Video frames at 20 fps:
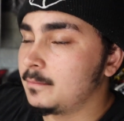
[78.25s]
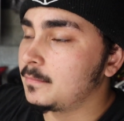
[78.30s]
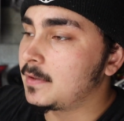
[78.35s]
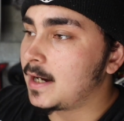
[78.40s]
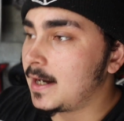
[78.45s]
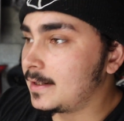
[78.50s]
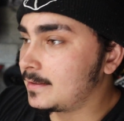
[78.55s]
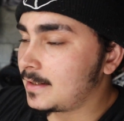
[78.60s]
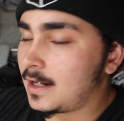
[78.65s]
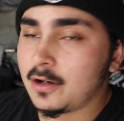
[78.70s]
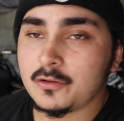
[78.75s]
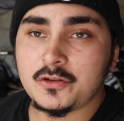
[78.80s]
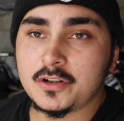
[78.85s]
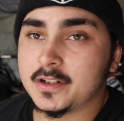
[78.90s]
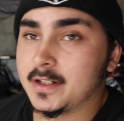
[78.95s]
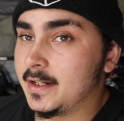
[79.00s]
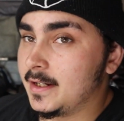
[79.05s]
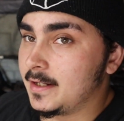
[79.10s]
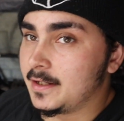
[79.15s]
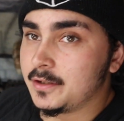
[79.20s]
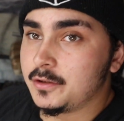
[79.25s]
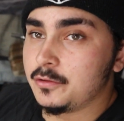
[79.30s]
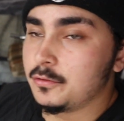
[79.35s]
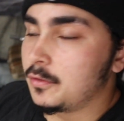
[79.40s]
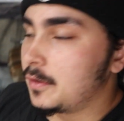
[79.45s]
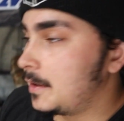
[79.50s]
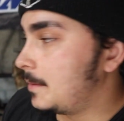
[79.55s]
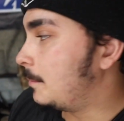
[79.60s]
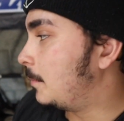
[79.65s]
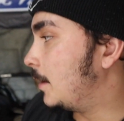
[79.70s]
guys i'll just get
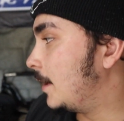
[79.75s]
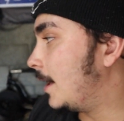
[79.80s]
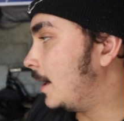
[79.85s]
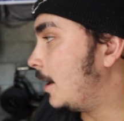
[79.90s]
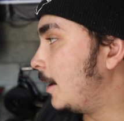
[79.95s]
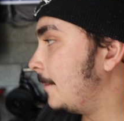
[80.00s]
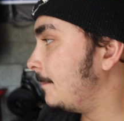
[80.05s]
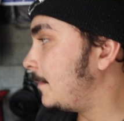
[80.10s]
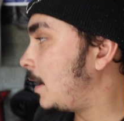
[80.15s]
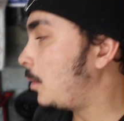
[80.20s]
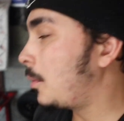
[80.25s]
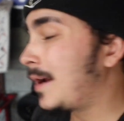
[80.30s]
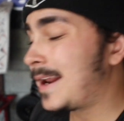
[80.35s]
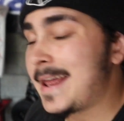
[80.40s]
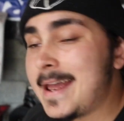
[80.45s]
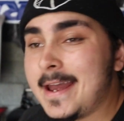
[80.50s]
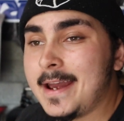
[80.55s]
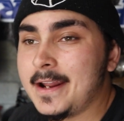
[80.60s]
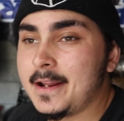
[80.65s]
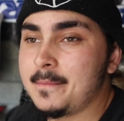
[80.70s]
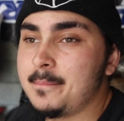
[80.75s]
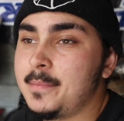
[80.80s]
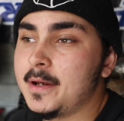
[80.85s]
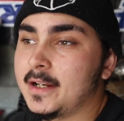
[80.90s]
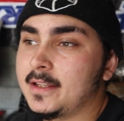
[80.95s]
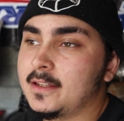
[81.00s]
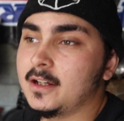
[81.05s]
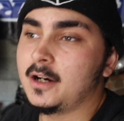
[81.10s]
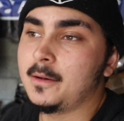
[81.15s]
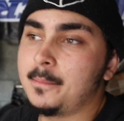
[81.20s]
into it but um, i went ahead and
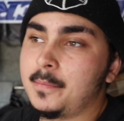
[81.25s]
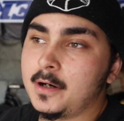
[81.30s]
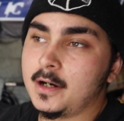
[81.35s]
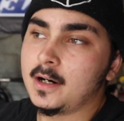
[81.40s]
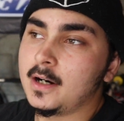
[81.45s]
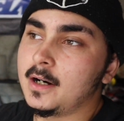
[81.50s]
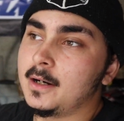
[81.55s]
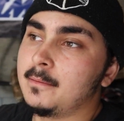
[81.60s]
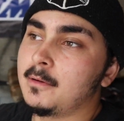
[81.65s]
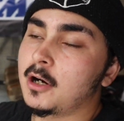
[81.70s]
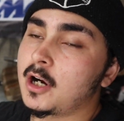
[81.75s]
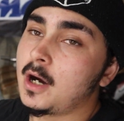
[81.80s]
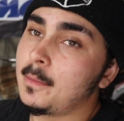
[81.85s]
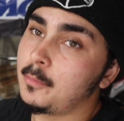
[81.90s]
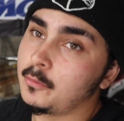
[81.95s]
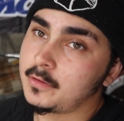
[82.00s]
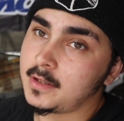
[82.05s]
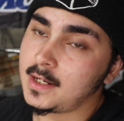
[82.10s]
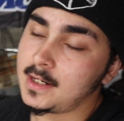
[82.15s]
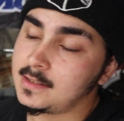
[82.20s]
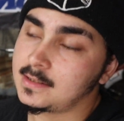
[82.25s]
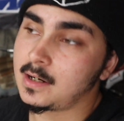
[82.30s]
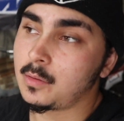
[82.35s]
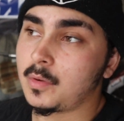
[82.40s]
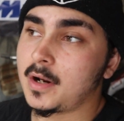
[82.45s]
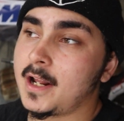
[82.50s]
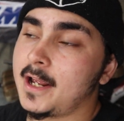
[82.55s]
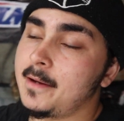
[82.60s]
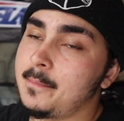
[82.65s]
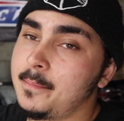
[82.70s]
picked up um, a couple things i
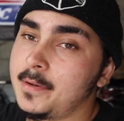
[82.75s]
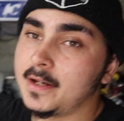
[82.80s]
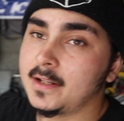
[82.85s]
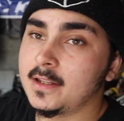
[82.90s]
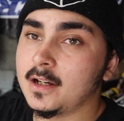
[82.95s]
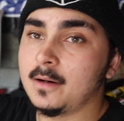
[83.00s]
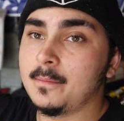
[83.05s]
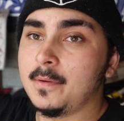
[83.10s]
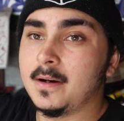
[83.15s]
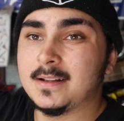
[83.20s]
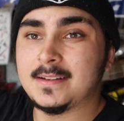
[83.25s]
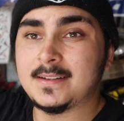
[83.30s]
went ahead and picked up a